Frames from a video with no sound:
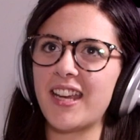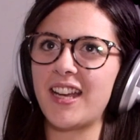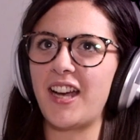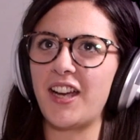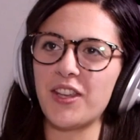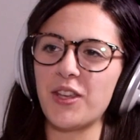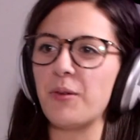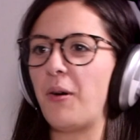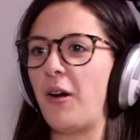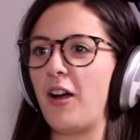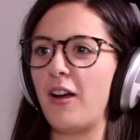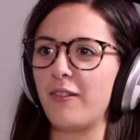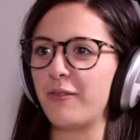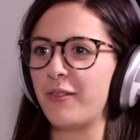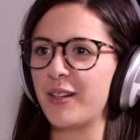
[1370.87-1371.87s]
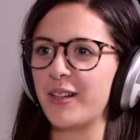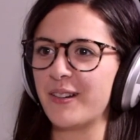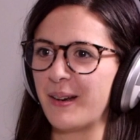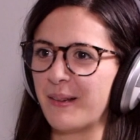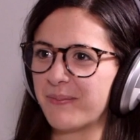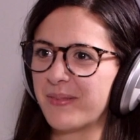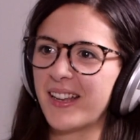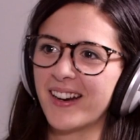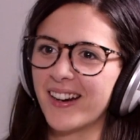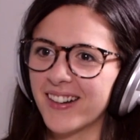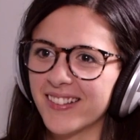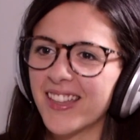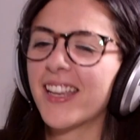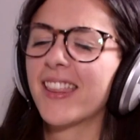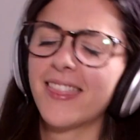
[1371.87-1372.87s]
like cut you off when you're up
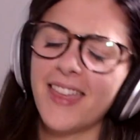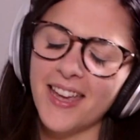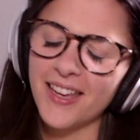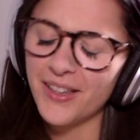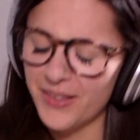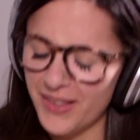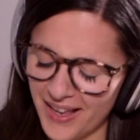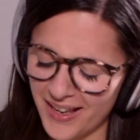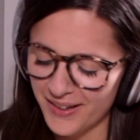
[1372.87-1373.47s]
there. Like, thank you.